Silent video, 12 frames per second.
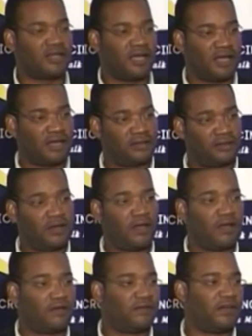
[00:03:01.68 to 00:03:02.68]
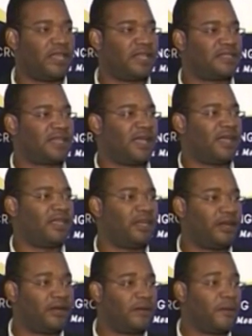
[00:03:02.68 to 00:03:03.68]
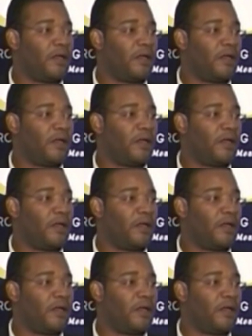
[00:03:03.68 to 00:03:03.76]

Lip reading: $1 for the entire year,